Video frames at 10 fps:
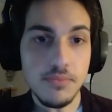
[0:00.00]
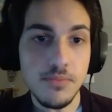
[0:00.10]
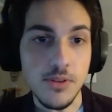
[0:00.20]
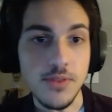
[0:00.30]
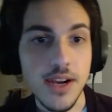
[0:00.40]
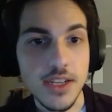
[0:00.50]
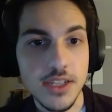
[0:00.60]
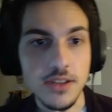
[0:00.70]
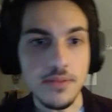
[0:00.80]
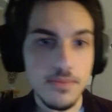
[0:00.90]
Britwres
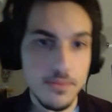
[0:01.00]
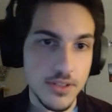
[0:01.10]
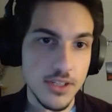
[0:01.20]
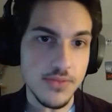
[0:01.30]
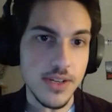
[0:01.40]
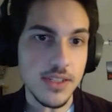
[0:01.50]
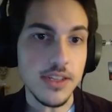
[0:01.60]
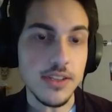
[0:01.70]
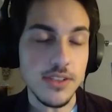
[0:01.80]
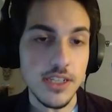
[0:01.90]
and British
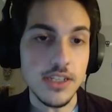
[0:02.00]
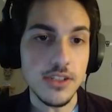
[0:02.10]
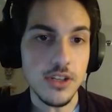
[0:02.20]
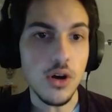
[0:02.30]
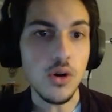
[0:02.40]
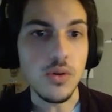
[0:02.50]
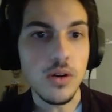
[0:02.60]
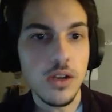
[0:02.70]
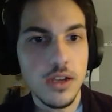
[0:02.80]
wrestling scene as a whole,